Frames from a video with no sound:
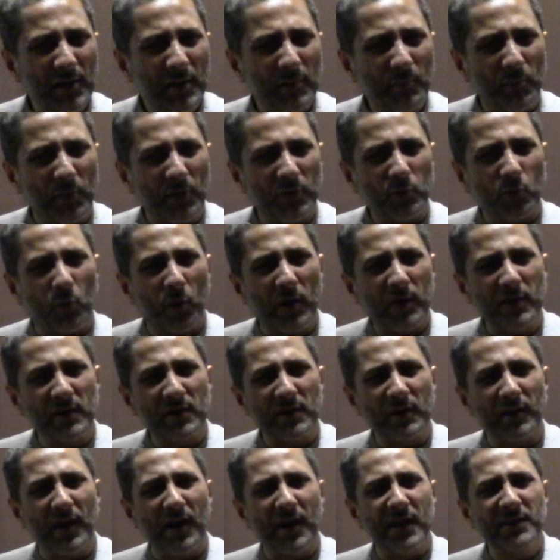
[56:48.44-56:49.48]
but one
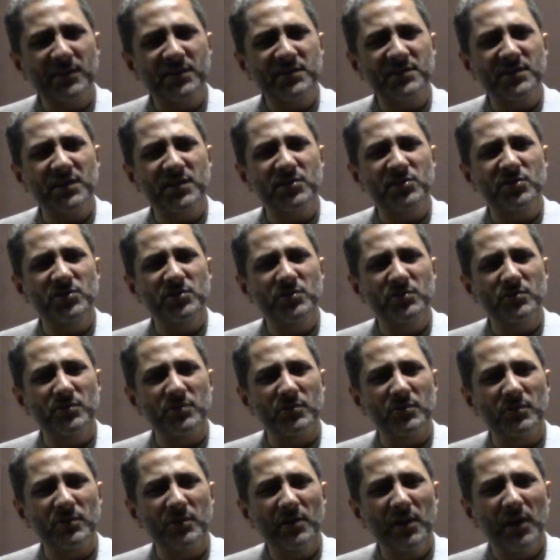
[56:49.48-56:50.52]
glance at
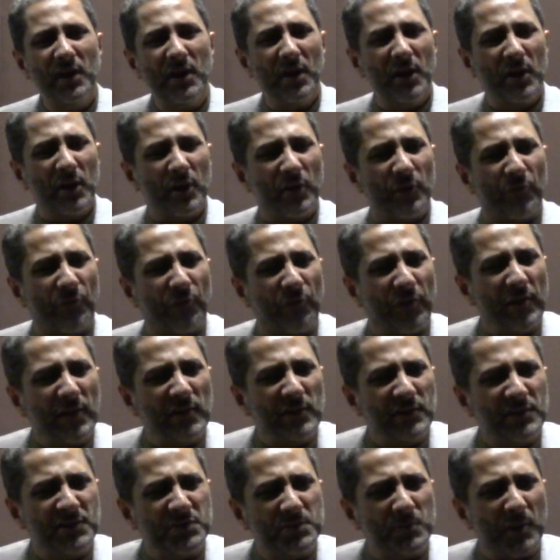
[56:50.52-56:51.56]
you
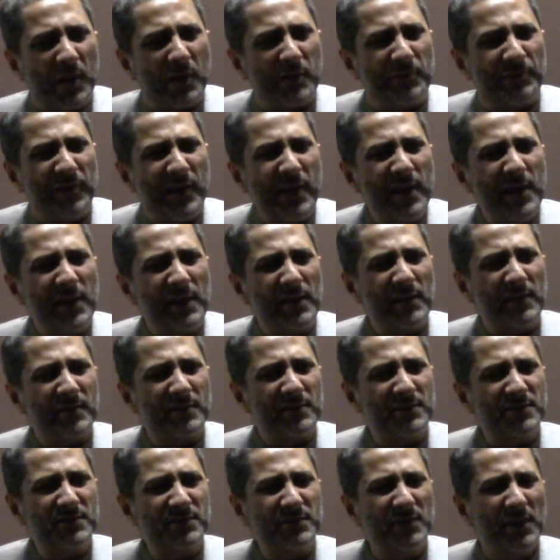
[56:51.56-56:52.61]
fills my
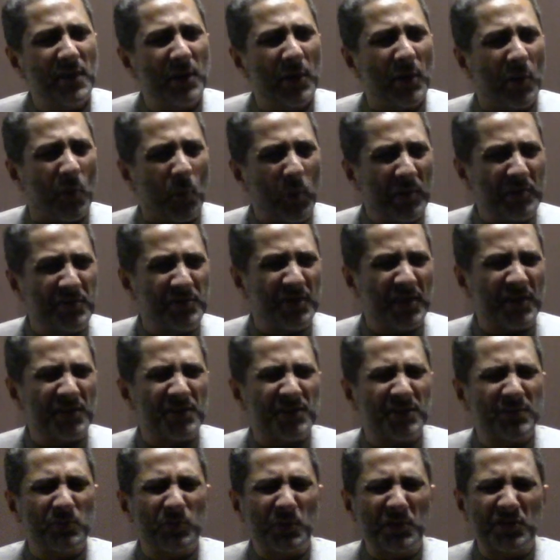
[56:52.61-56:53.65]
veins with,
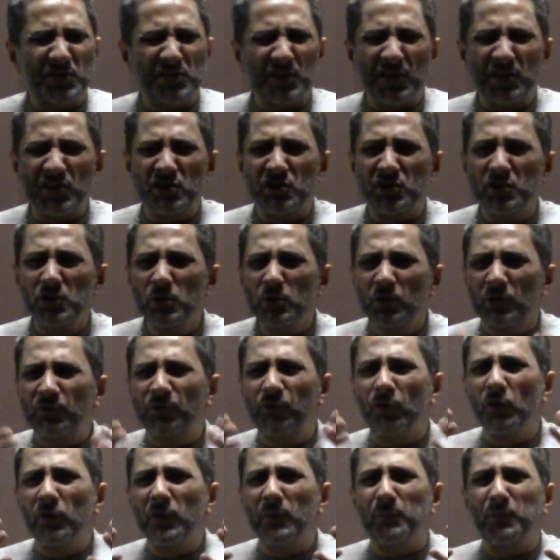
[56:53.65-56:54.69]
just, with such
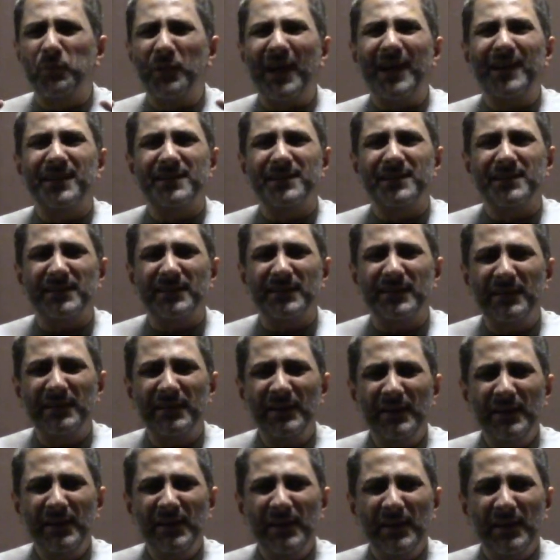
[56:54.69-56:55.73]
youthful blood
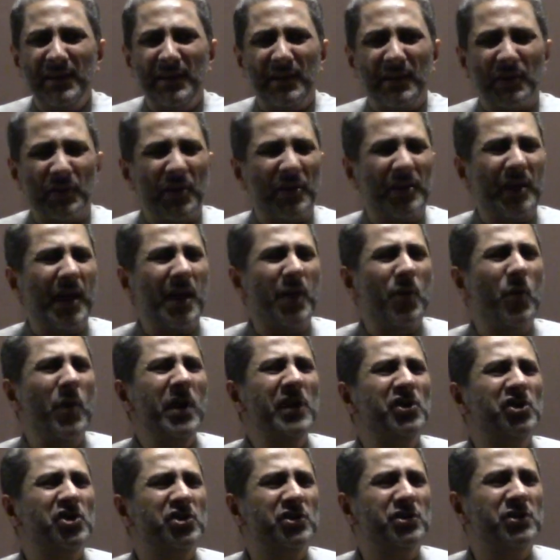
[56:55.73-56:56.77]
that I
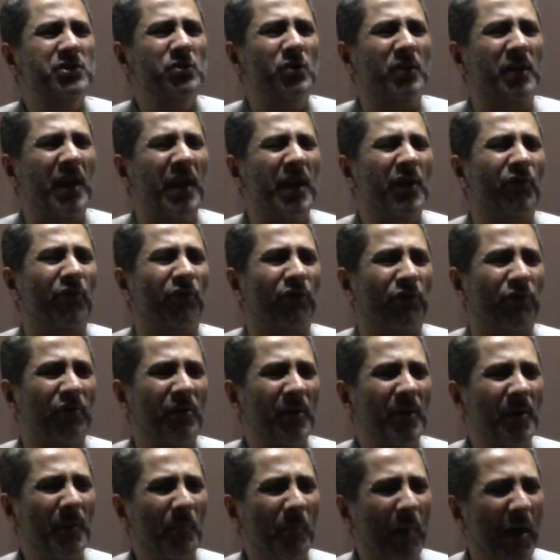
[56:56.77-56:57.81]
wish to give
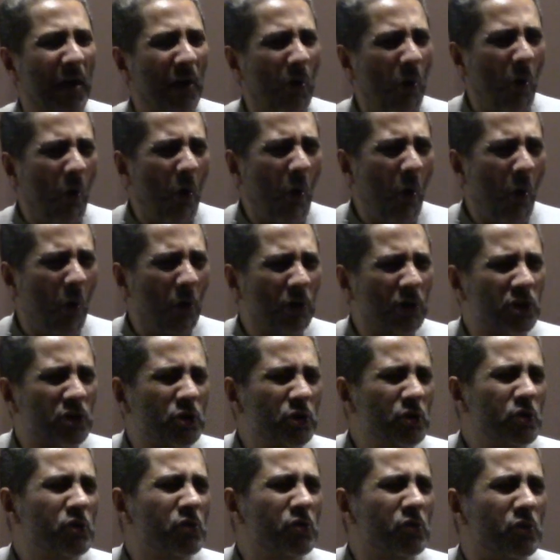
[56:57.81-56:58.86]
my all
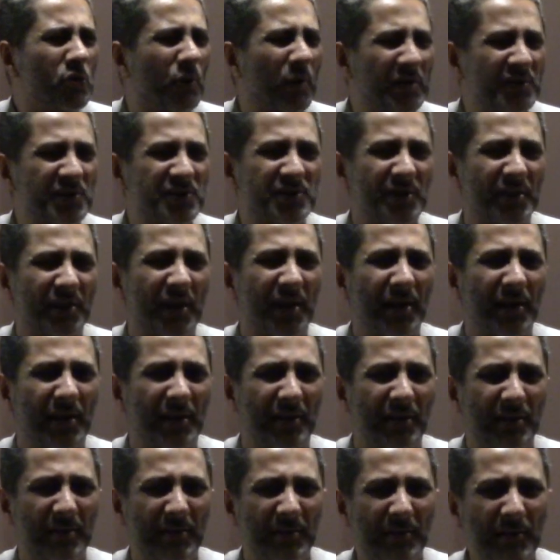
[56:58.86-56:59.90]
to you once again.
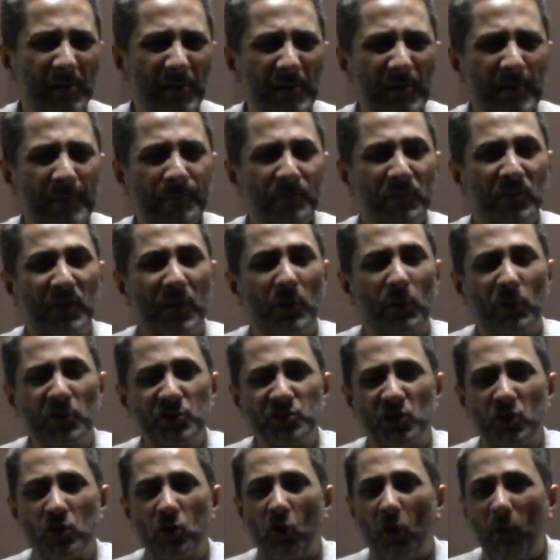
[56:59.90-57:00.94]
There
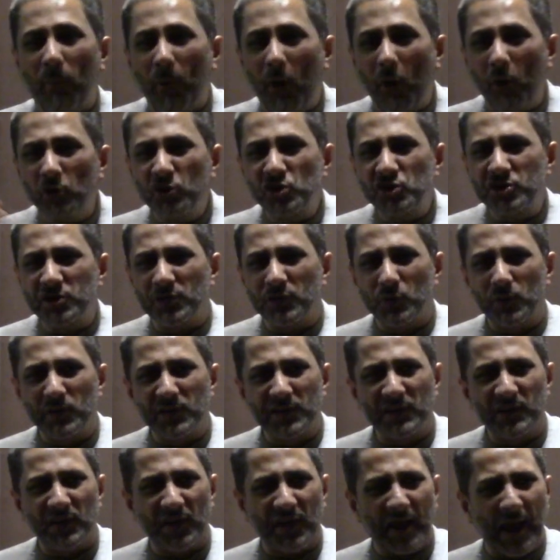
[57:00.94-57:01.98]
was a commotion
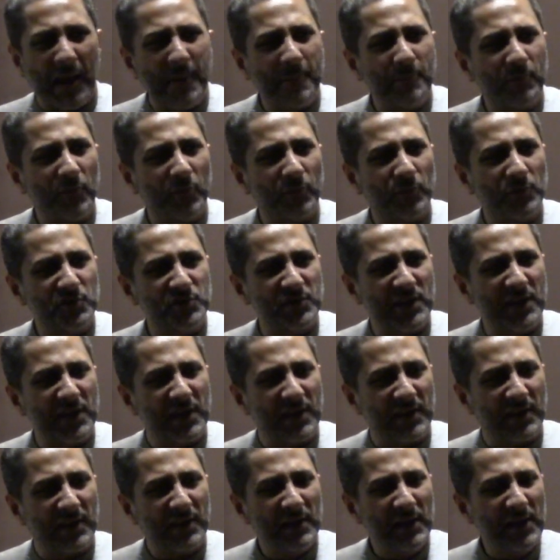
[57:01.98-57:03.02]
within the camp of
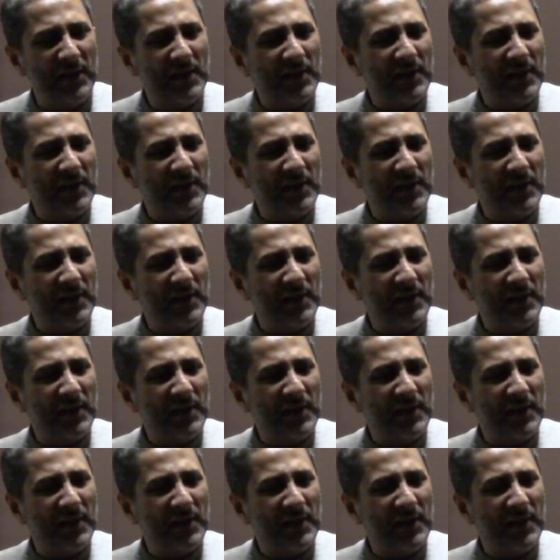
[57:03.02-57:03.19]
Hussein.